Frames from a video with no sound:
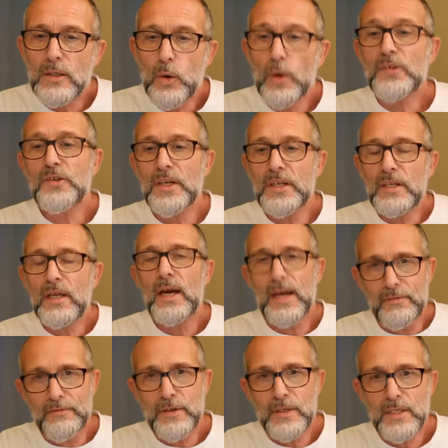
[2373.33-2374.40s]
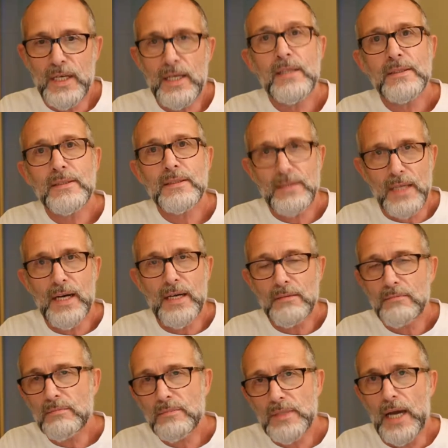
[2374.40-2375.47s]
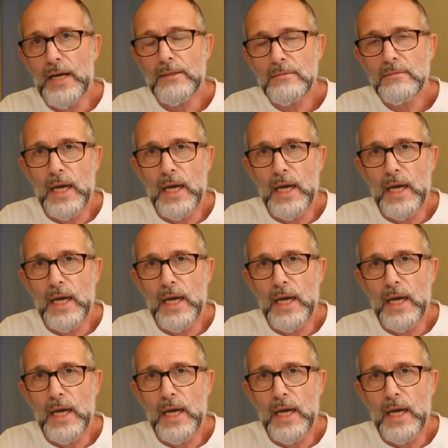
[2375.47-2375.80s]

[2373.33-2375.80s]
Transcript: Question everything. Yeah.